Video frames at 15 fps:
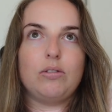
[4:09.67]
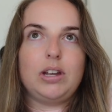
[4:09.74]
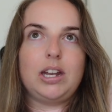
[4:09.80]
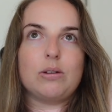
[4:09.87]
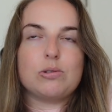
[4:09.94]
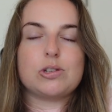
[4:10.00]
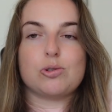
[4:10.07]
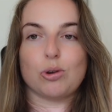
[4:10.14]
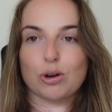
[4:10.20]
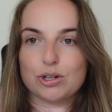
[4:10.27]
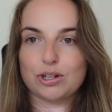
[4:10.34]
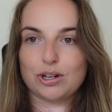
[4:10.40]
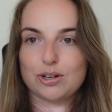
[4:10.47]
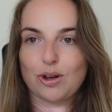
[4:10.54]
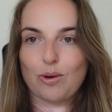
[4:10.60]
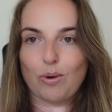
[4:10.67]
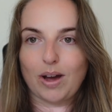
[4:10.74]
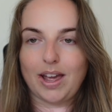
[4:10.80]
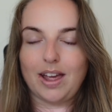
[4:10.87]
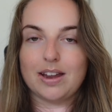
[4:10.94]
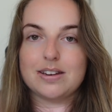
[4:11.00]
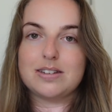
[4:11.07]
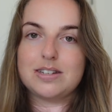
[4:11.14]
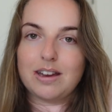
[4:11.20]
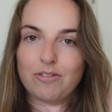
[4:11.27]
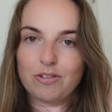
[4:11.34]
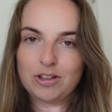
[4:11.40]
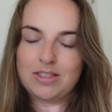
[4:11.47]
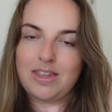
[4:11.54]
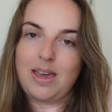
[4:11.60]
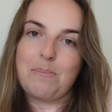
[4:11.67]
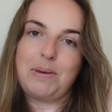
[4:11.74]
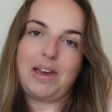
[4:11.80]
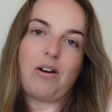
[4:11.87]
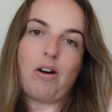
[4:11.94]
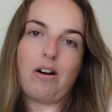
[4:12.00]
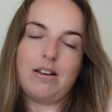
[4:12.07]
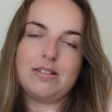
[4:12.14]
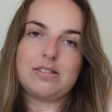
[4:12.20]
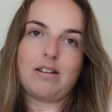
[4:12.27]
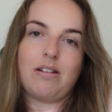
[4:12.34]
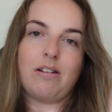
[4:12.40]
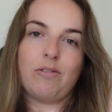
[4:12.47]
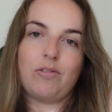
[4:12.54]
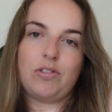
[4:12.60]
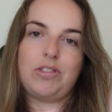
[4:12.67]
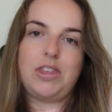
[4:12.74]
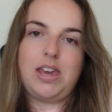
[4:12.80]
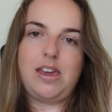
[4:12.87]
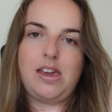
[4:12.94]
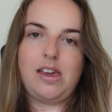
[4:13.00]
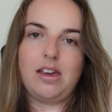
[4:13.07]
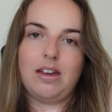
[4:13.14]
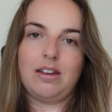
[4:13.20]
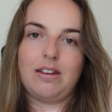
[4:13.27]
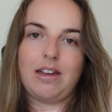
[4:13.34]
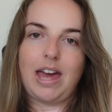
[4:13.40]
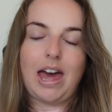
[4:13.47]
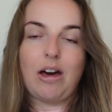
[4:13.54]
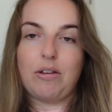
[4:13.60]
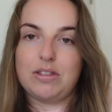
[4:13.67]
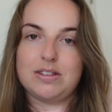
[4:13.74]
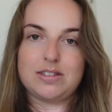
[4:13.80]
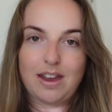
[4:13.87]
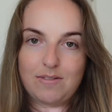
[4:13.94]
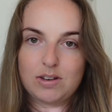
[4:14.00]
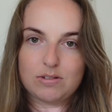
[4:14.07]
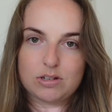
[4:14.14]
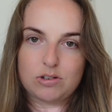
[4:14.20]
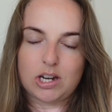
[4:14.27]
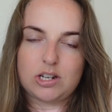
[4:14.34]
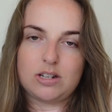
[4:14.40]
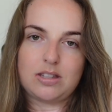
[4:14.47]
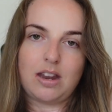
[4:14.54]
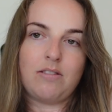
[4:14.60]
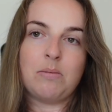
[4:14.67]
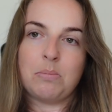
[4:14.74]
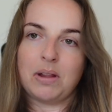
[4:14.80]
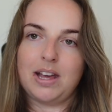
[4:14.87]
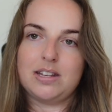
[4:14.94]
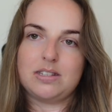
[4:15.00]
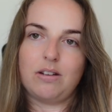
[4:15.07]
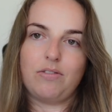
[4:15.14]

you know, structured quite differently because of the health and safety restrictions that are in place.